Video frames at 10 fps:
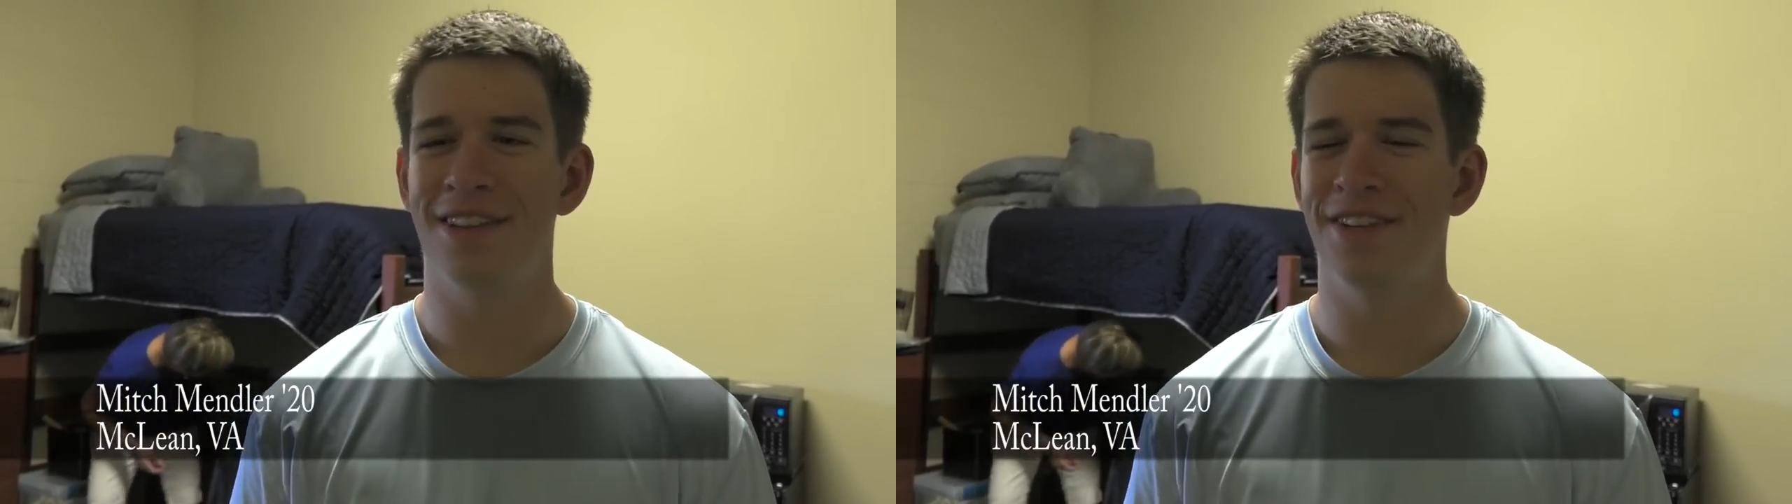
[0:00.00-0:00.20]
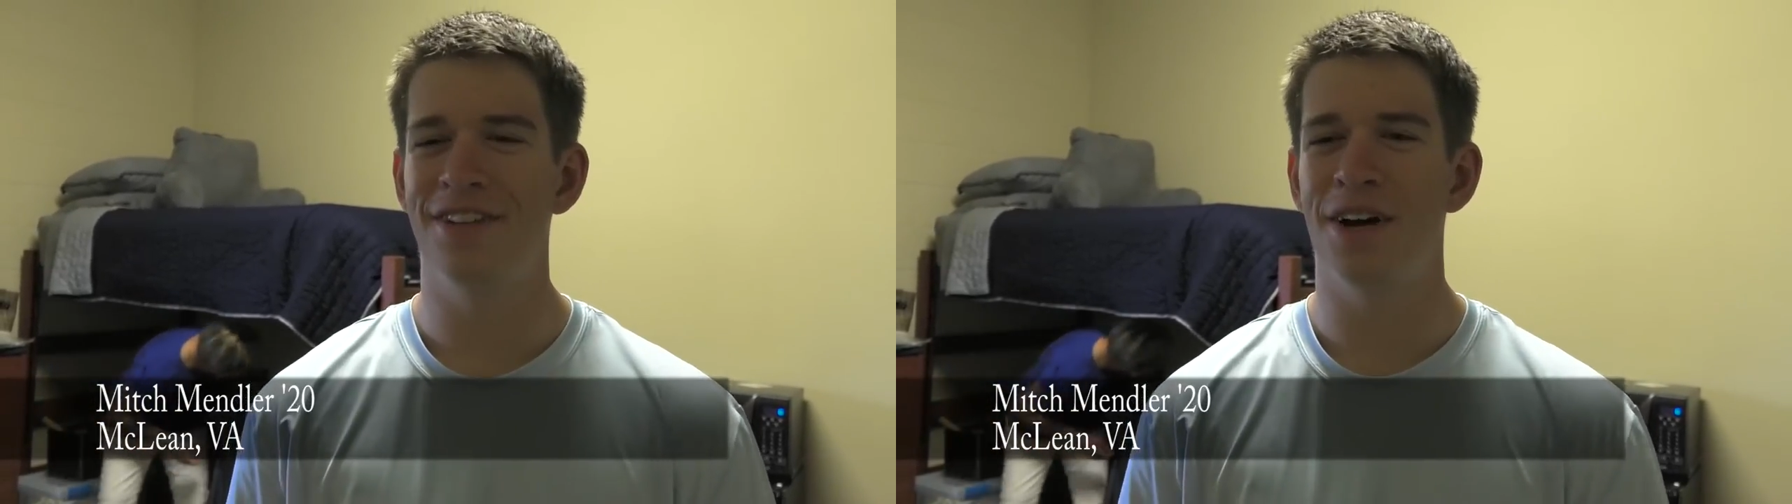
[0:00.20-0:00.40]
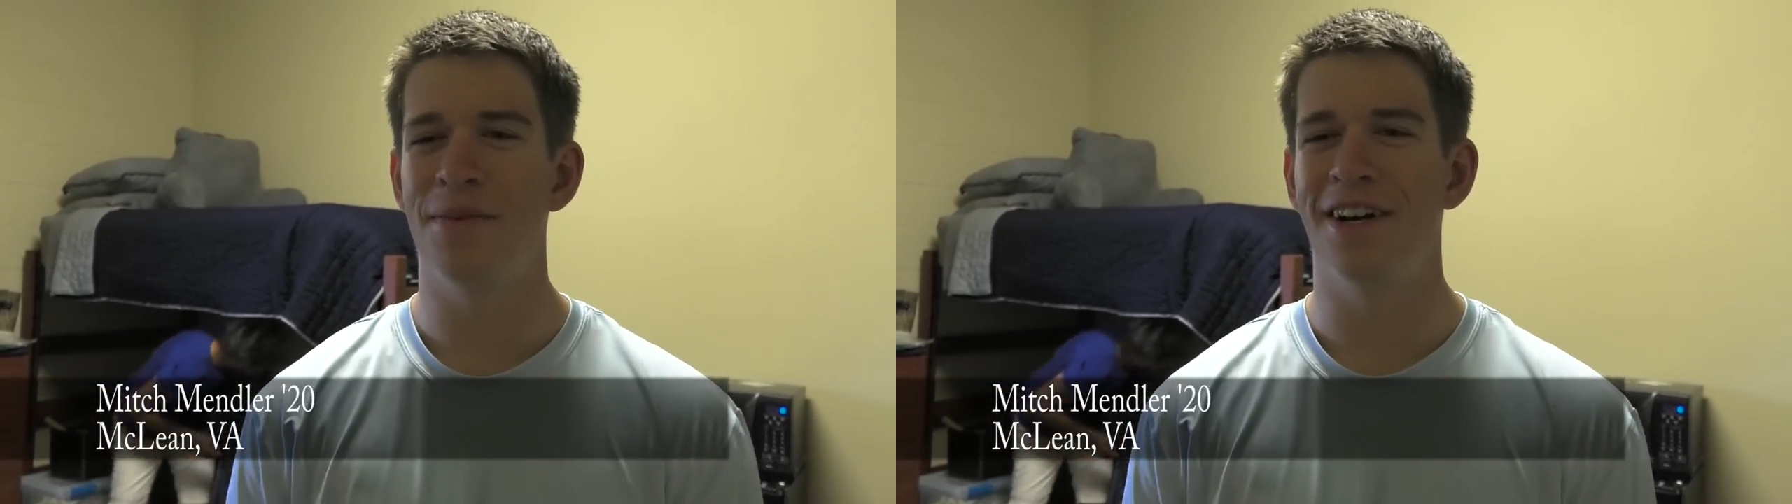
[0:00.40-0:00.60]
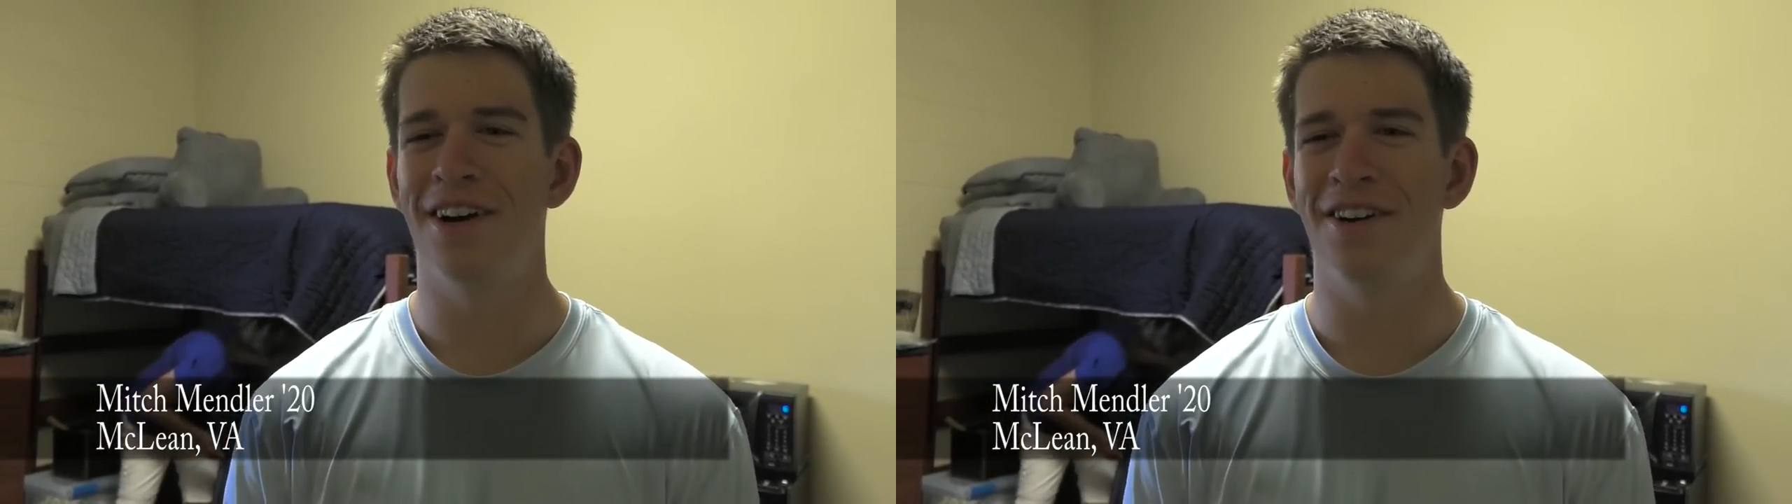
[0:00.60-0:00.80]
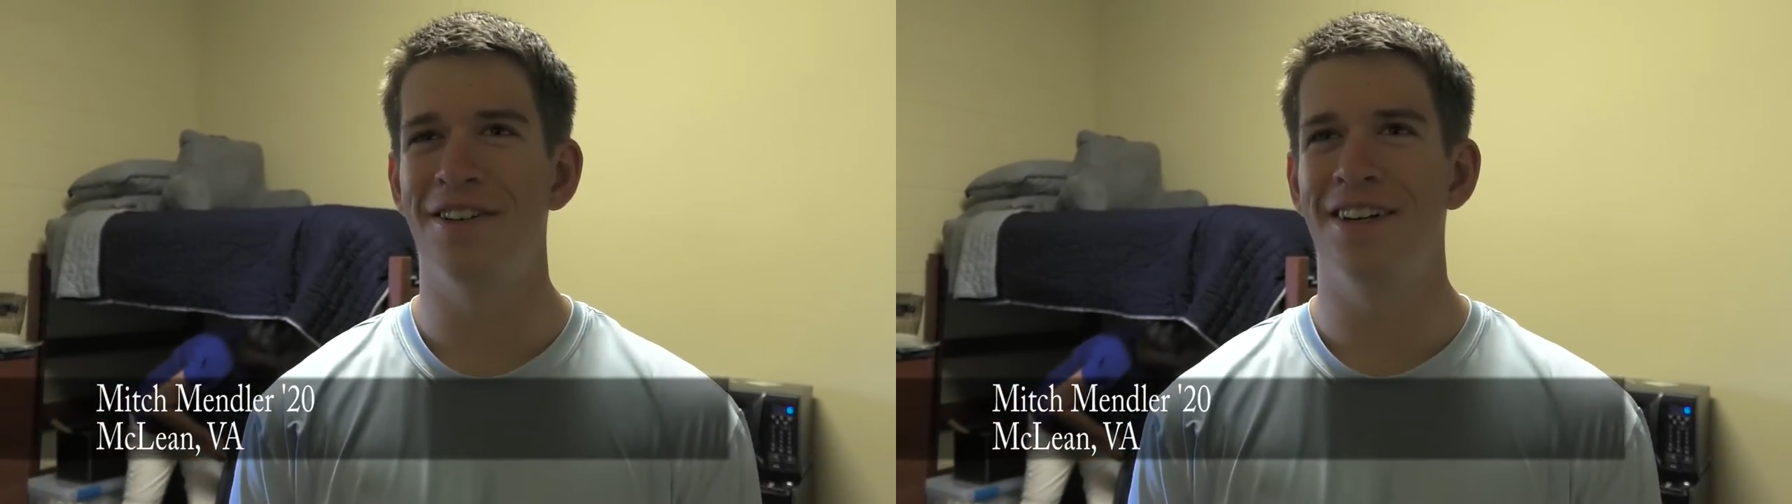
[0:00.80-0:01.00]
living on my
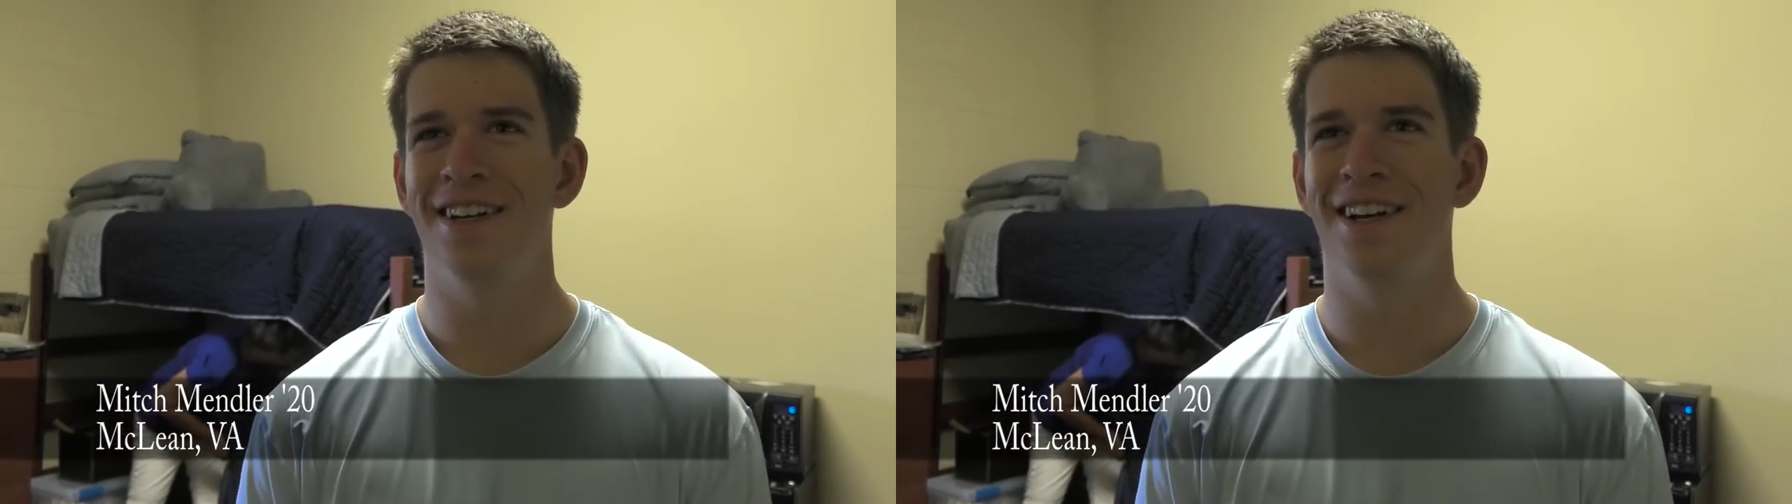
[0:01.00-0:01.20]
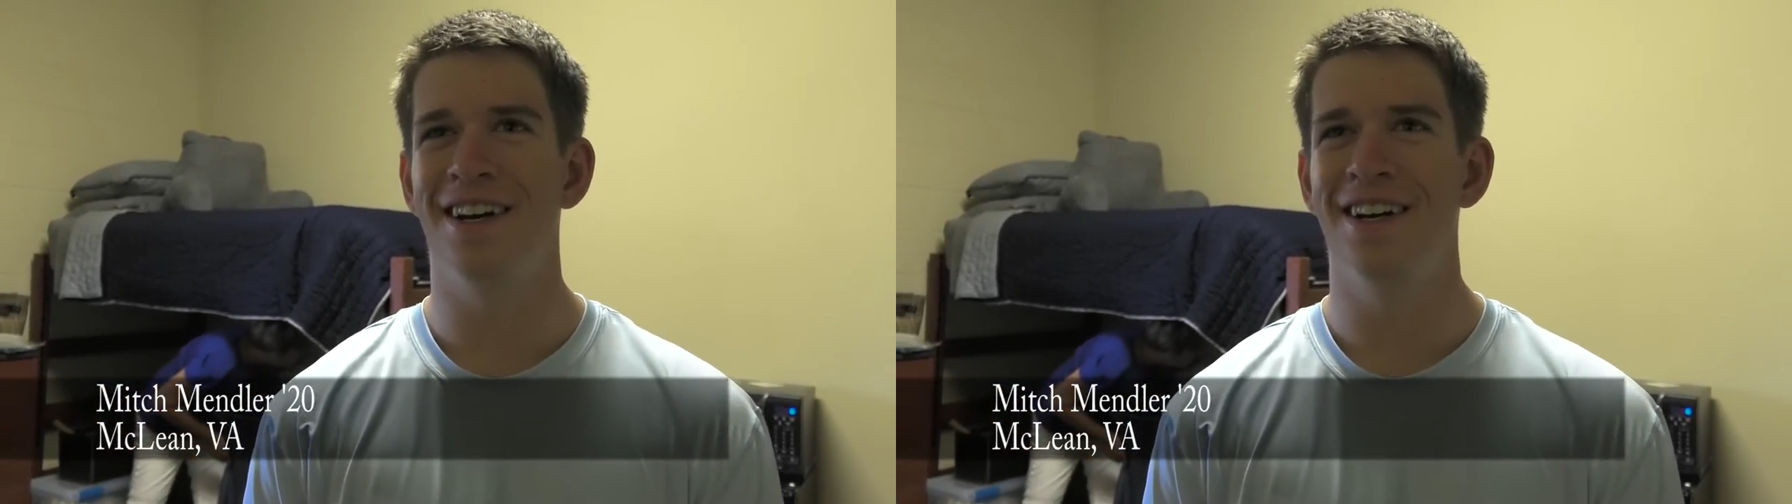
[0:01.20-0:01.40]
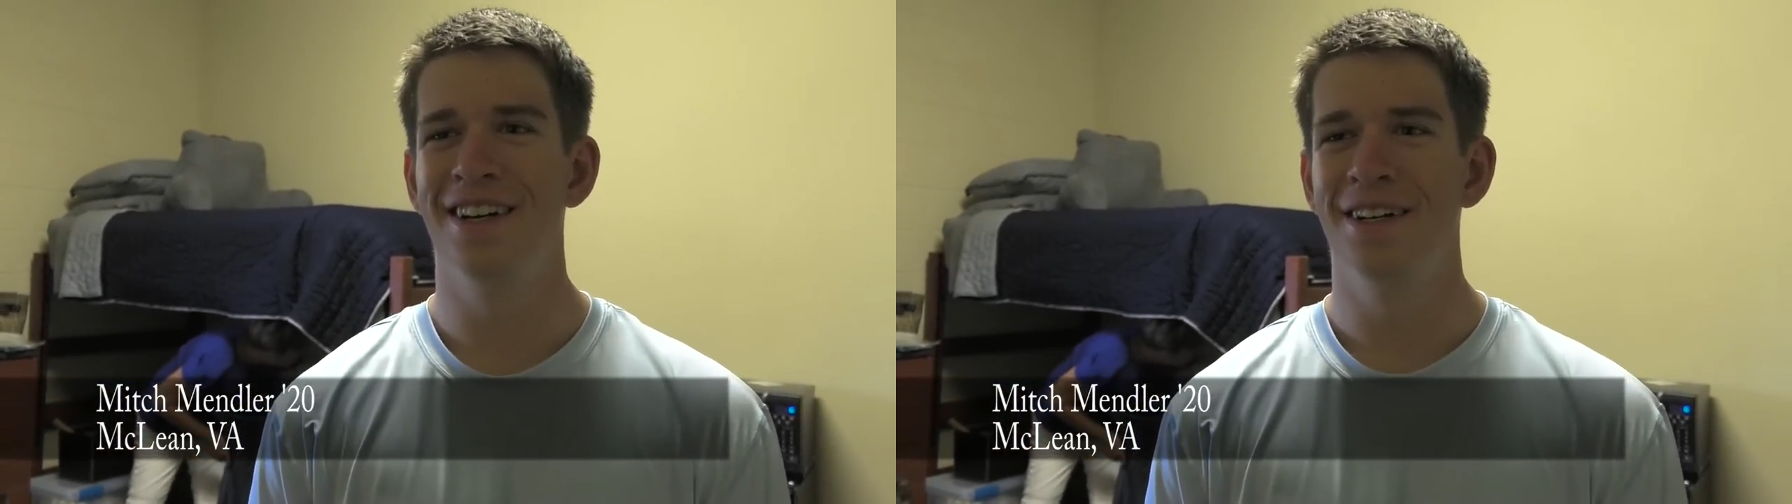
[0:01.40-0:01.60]
own and uh,